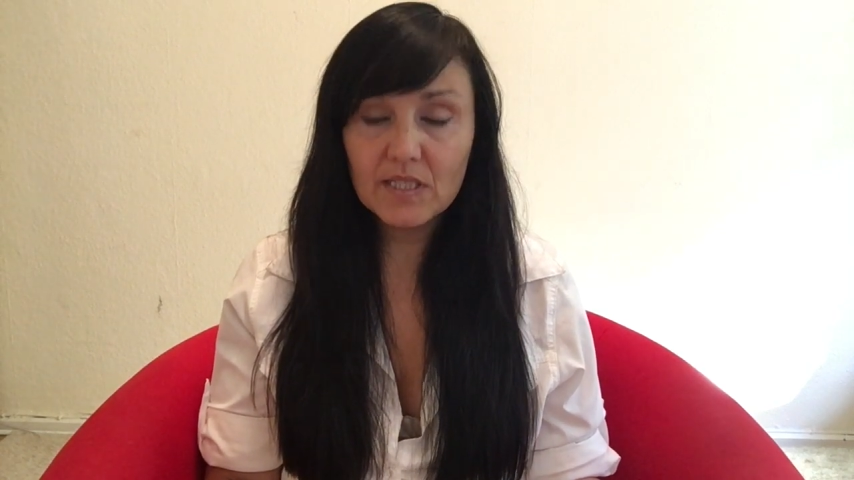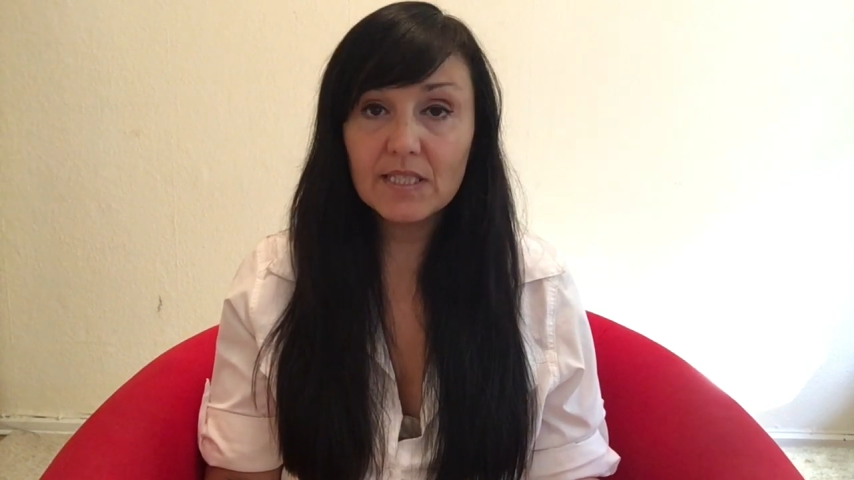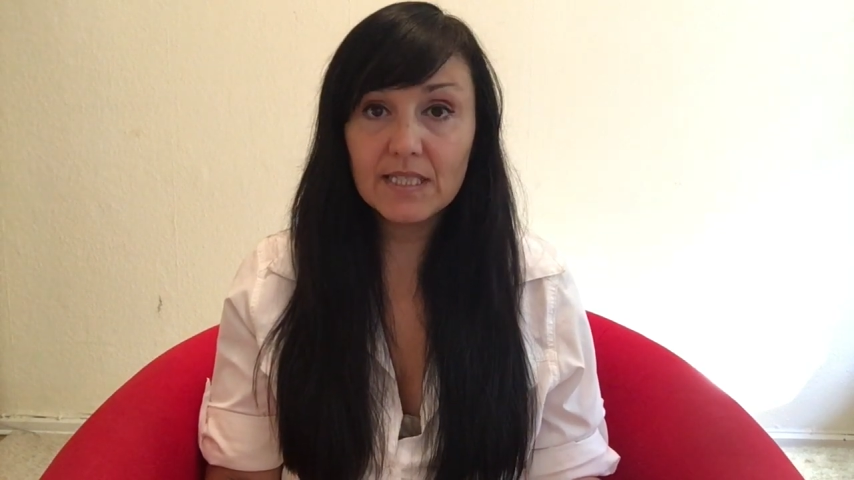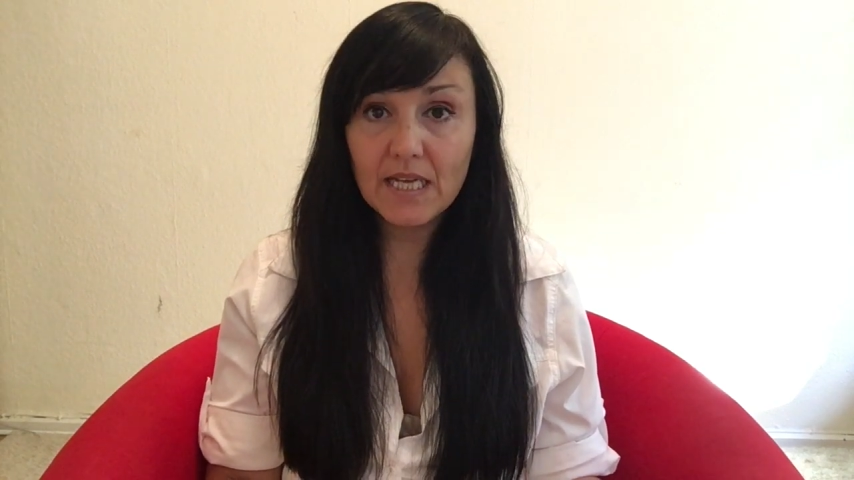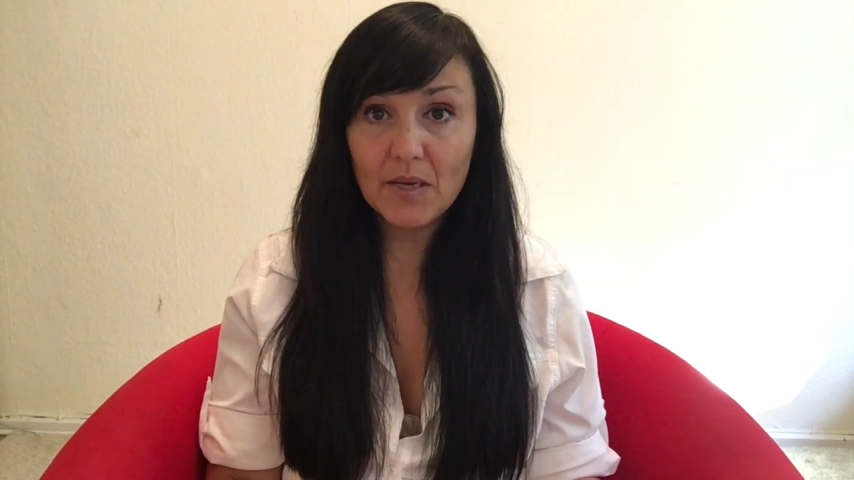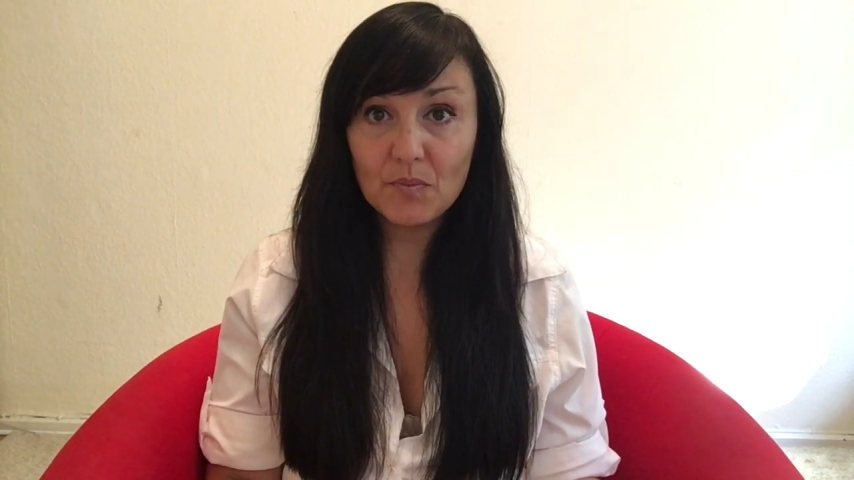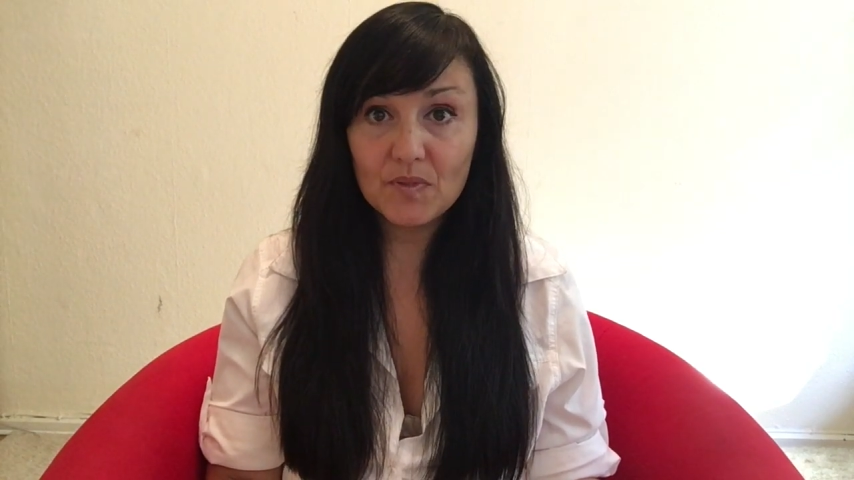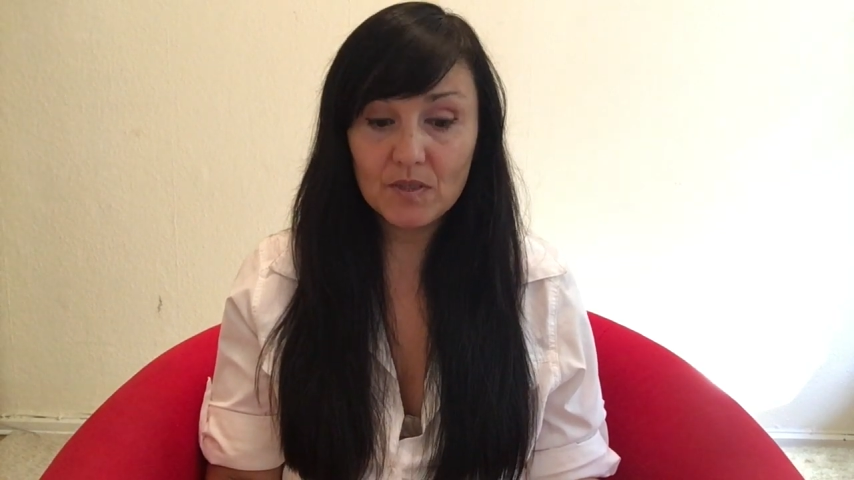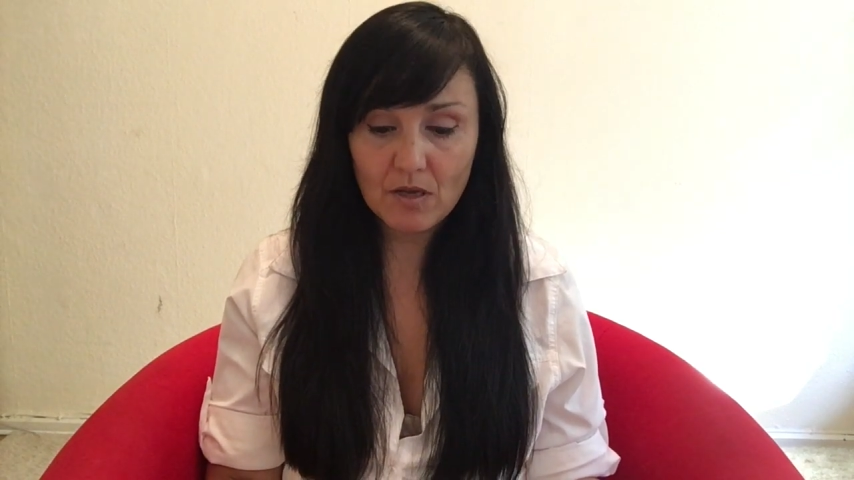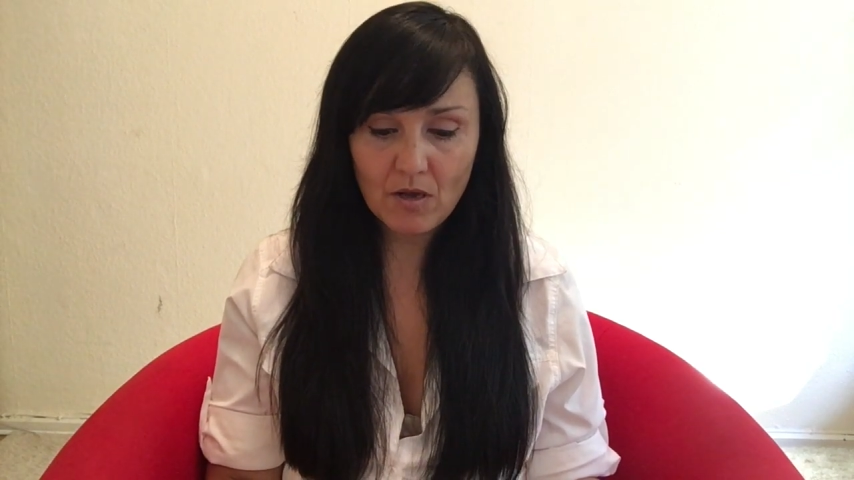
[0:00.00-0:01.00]

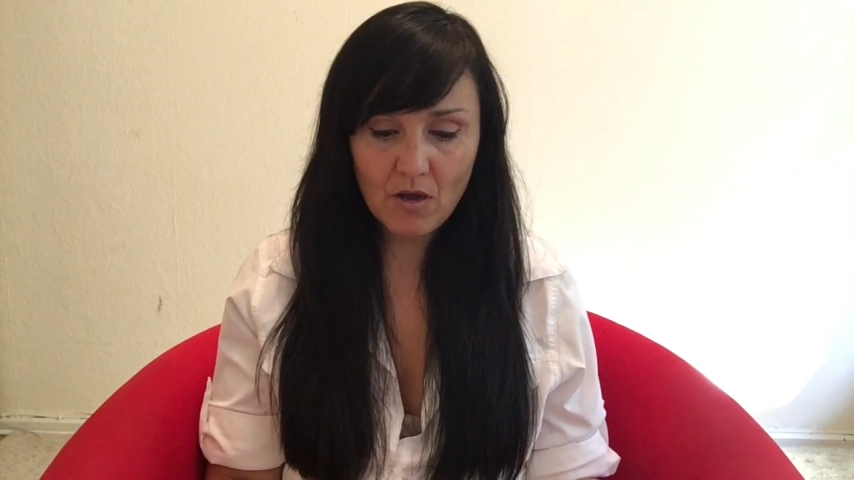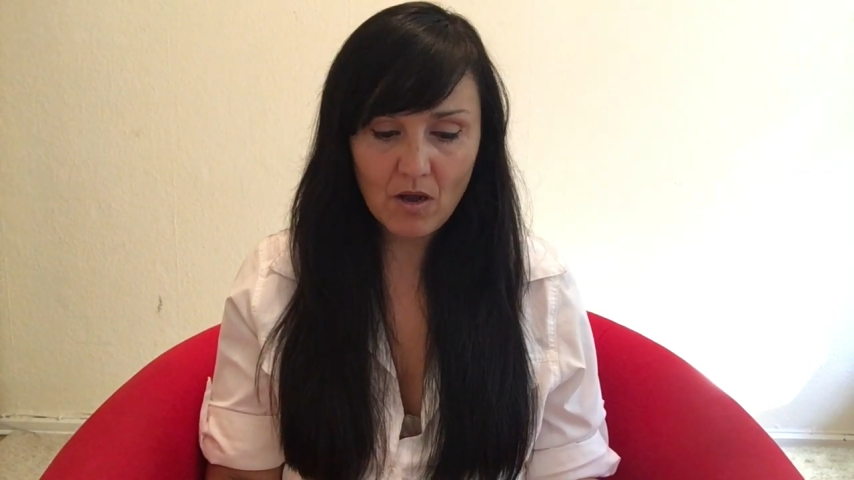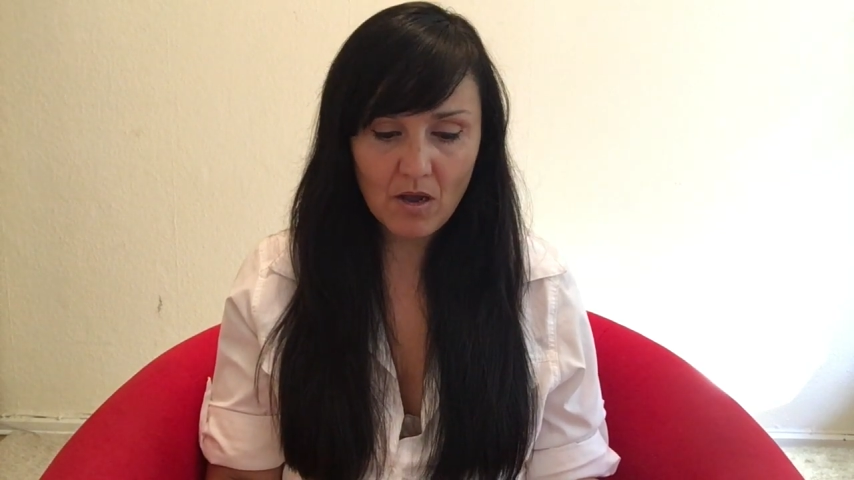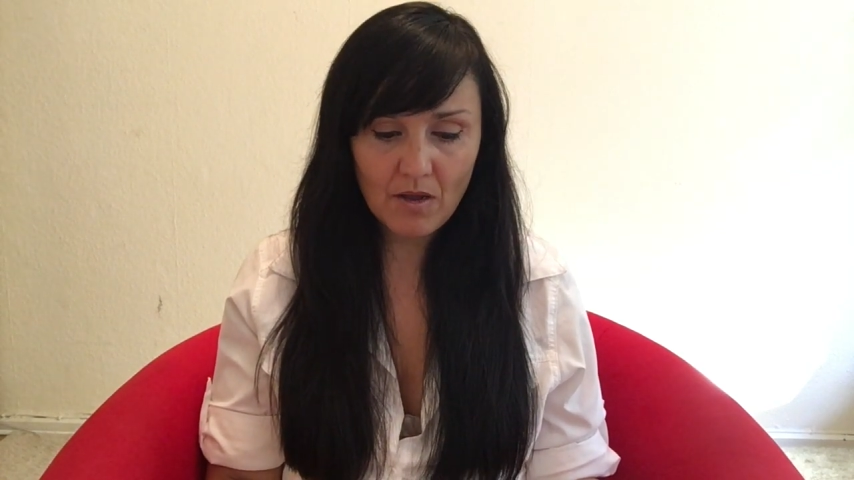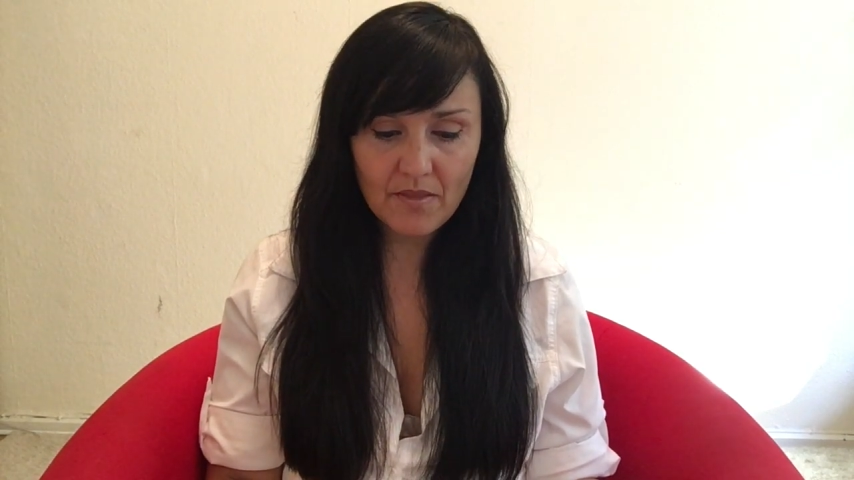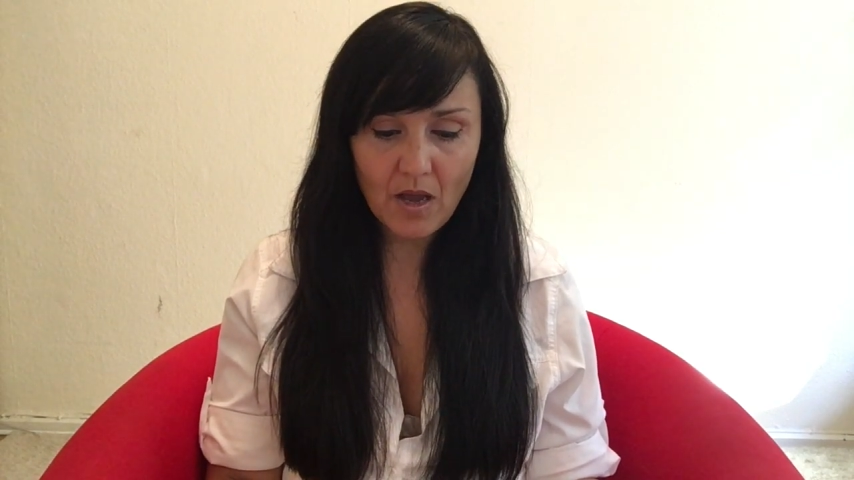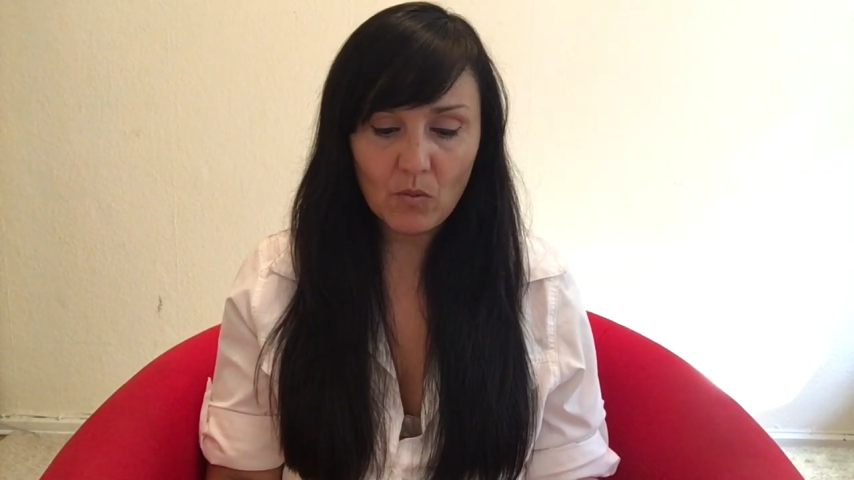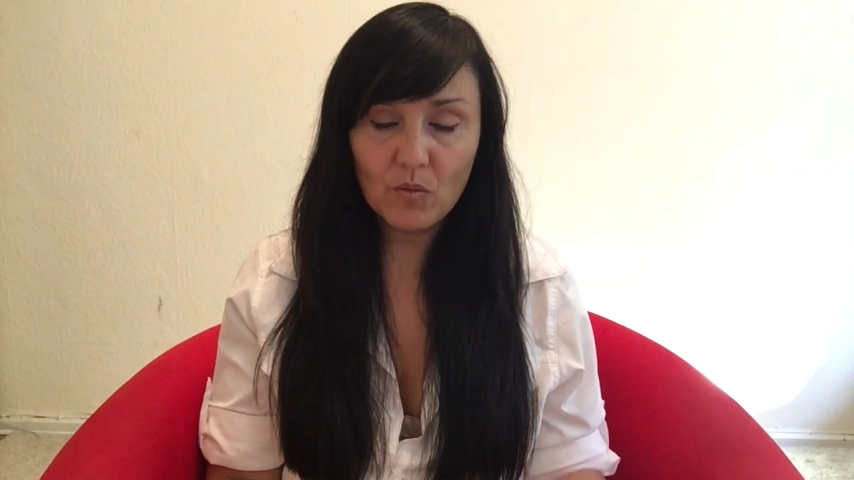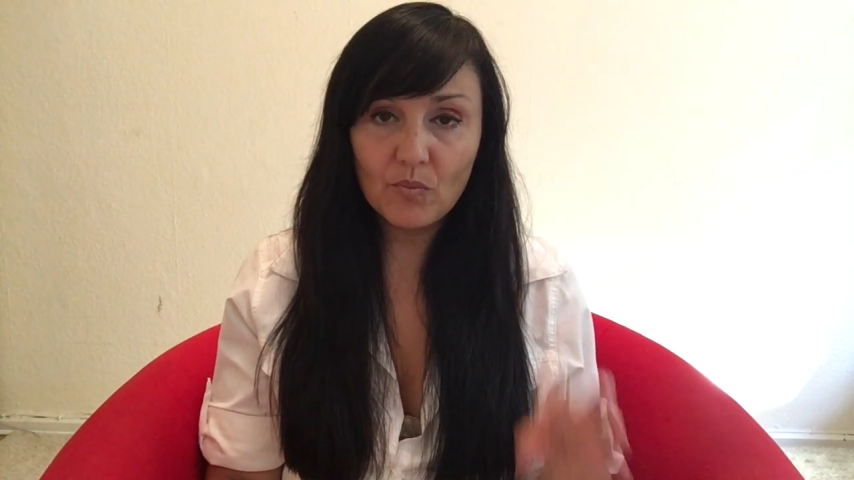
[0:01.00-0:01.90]
steps that